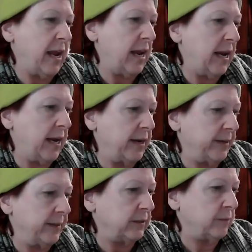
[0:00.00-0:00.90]

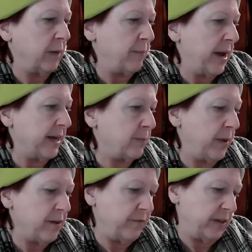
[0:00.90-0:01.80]
And my past
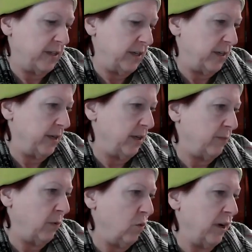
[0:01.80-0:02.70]
benefits, and it
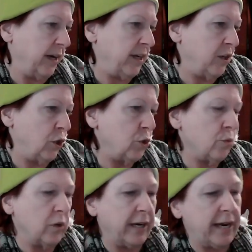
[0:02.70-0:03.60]
tells me what I can do
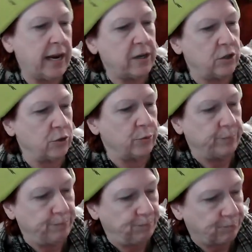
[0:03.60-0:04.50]
and what I can't do.
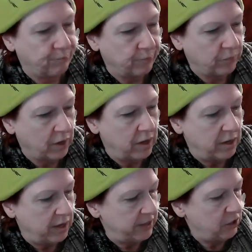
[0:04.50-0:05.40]

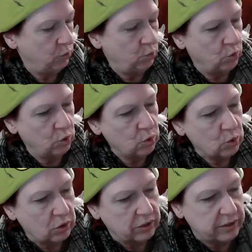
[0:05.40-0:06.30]
The
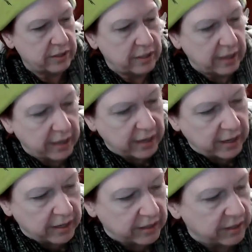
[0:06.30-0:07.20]
rules,
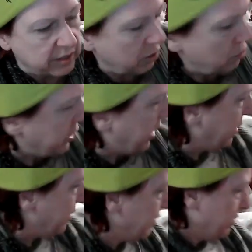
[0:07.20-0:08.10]
and
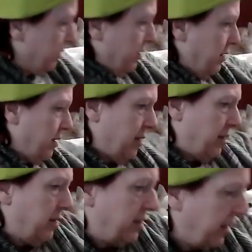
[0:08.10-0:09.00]
okay,
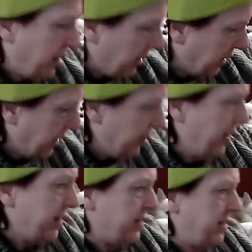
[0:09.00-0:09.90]
and
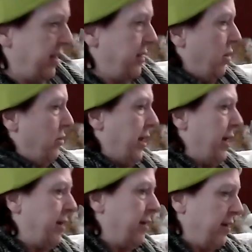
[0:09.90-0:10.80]
that's it. Okay,